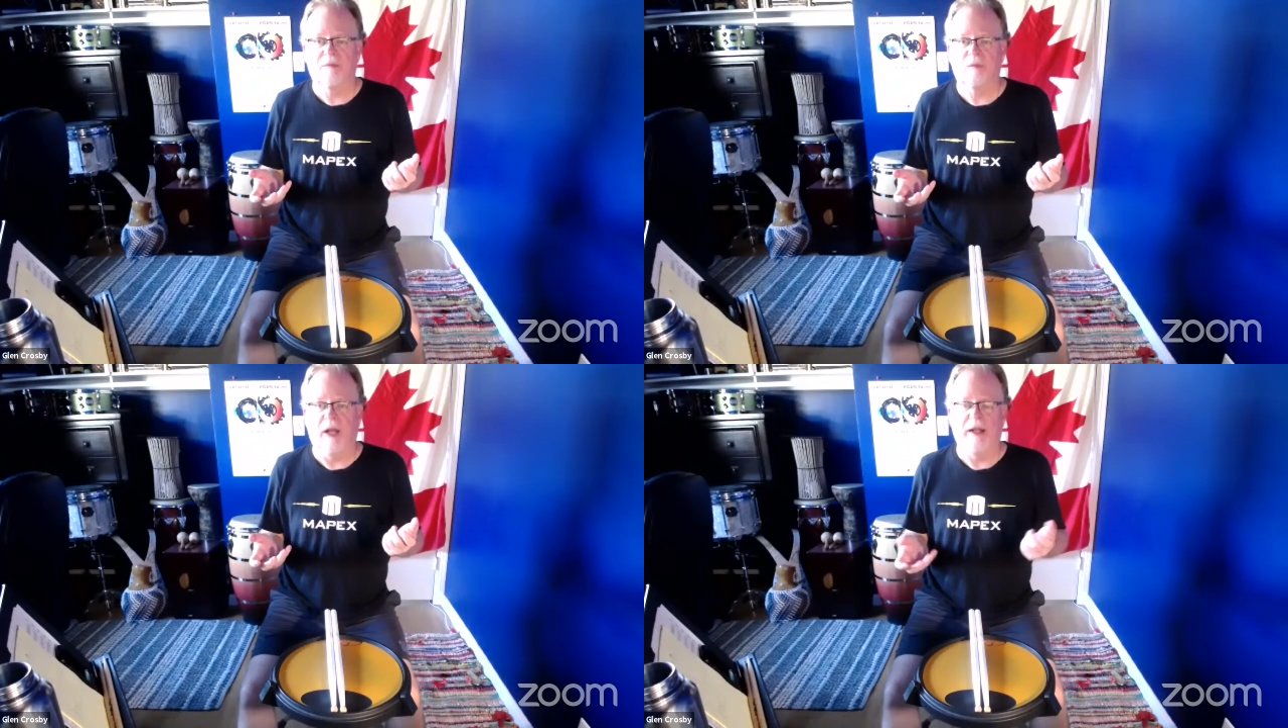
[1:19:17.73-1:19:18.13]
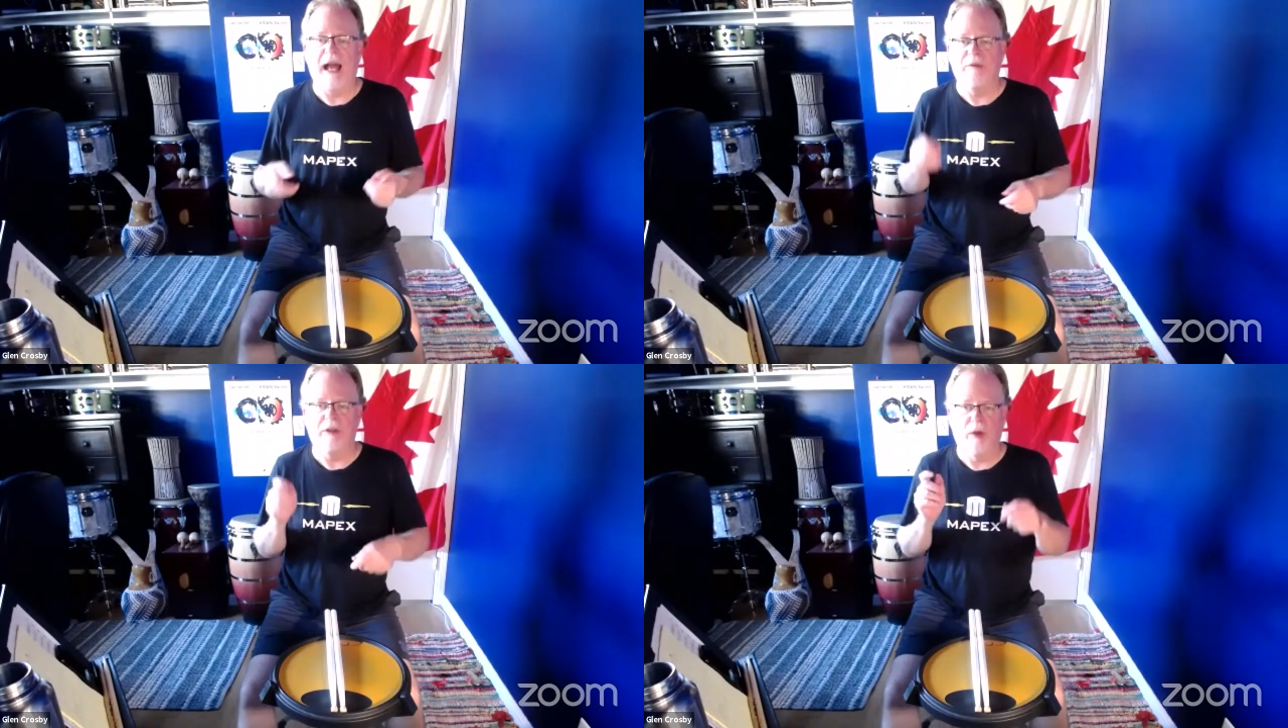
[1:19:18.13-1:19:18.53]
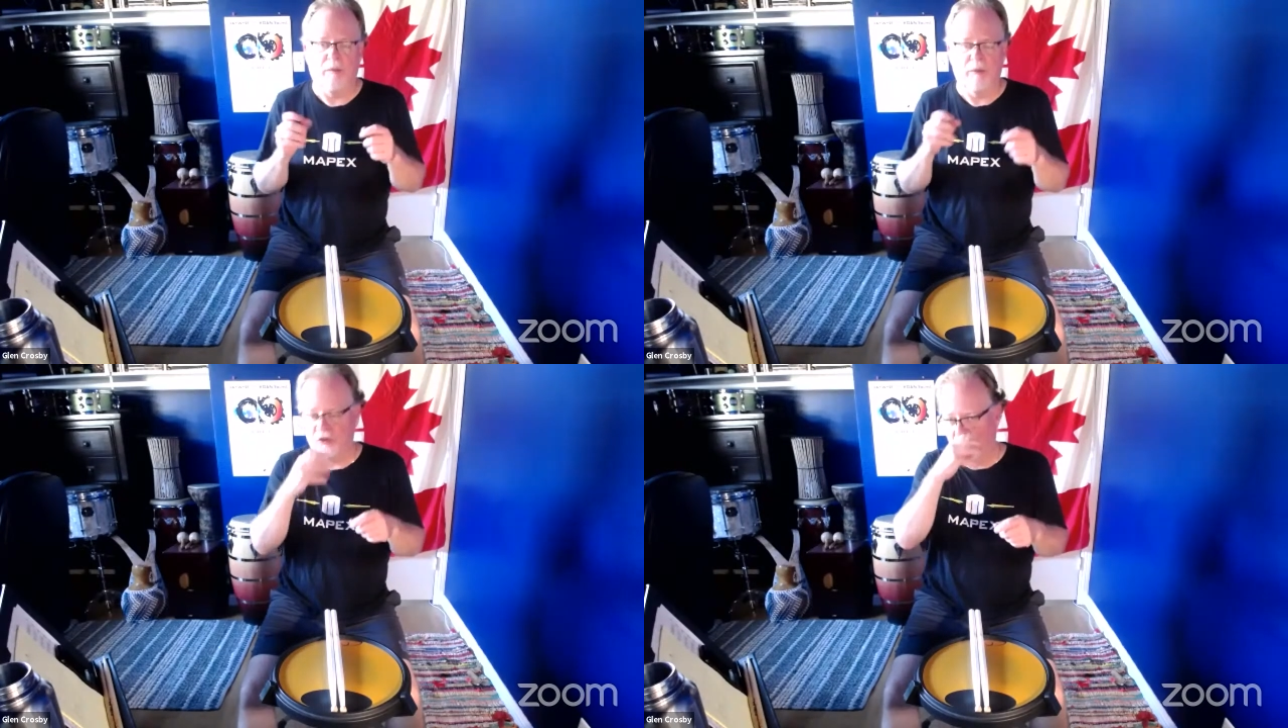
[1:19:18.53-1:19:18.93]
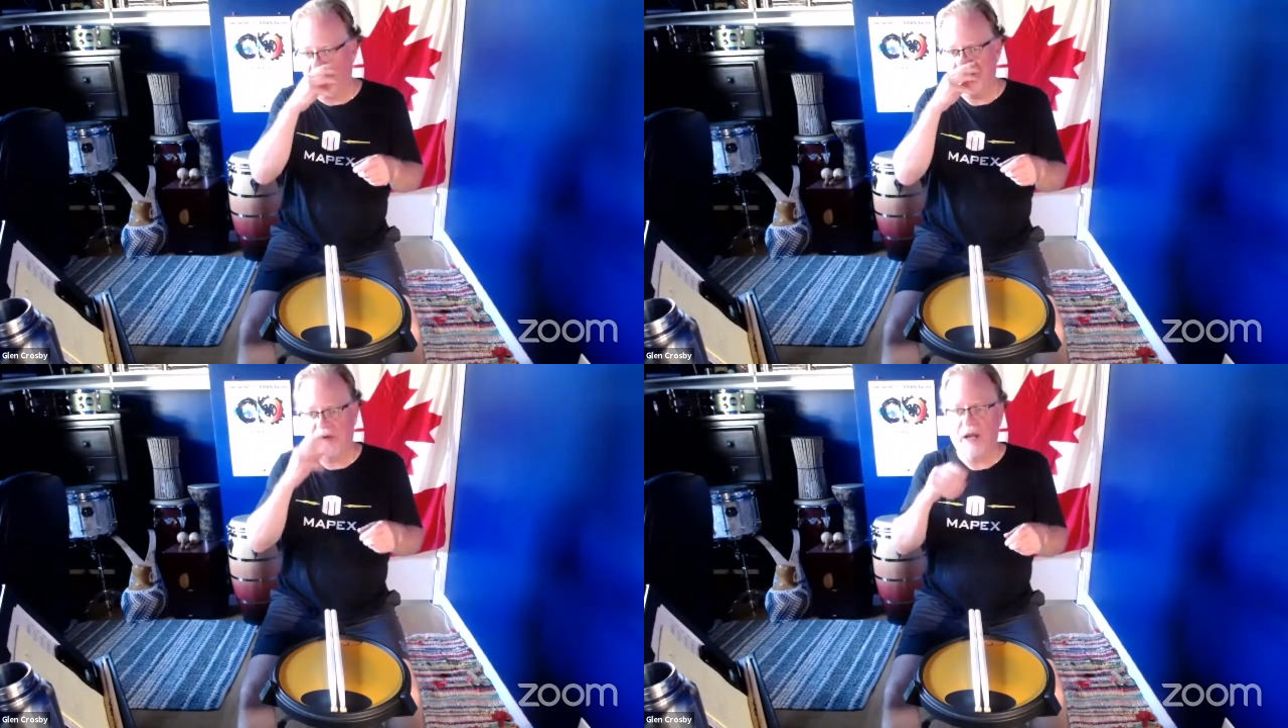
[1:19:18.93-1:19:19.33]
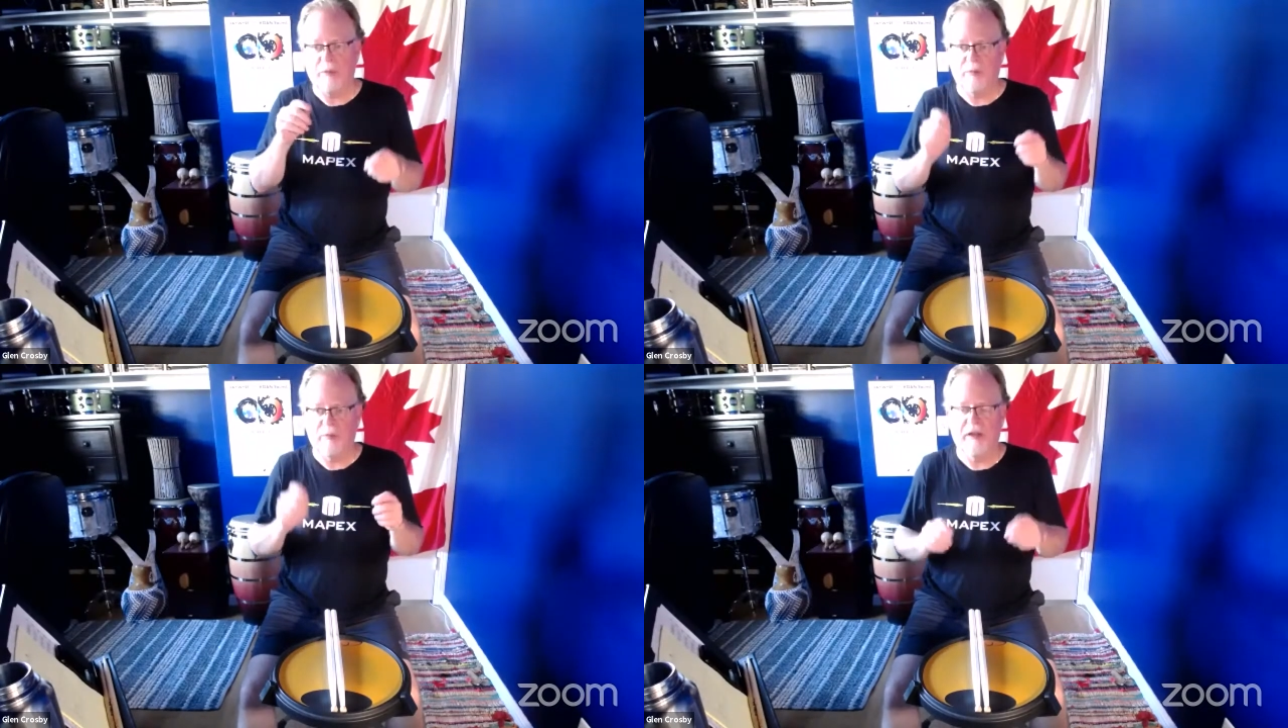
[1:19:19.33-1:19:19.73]
and having a majority of your
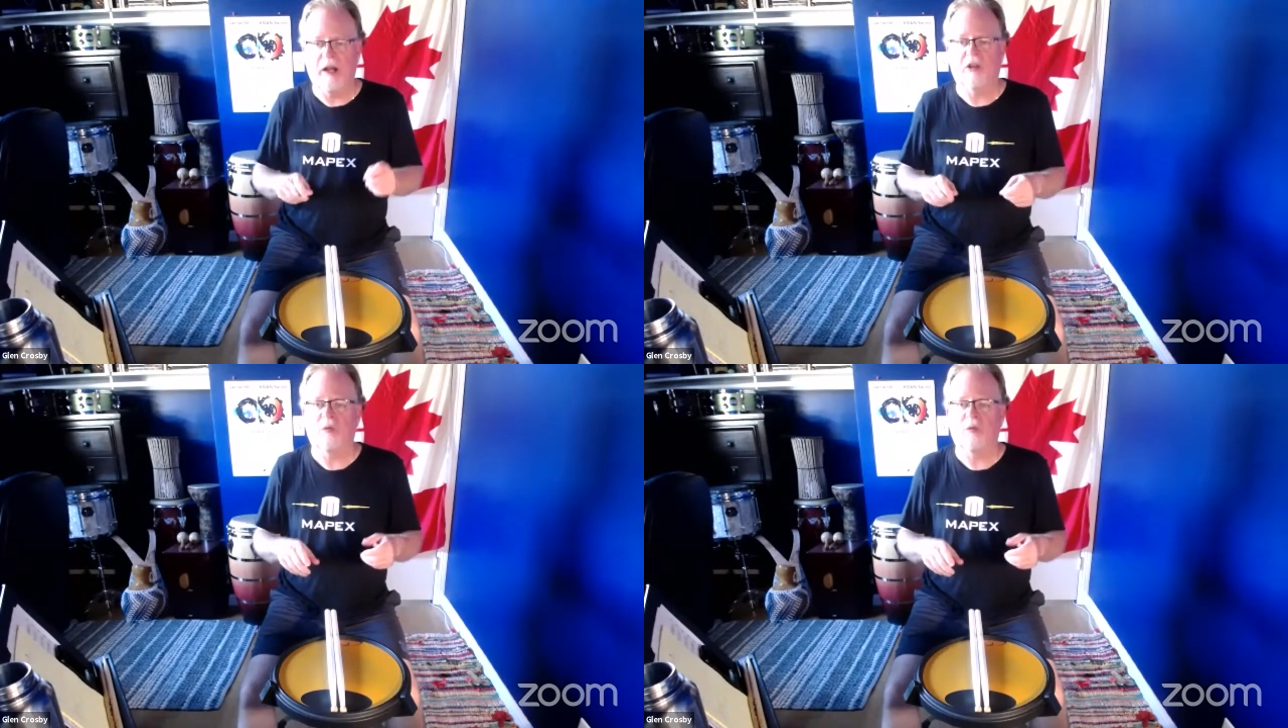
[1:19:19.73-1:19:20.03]
reps be there.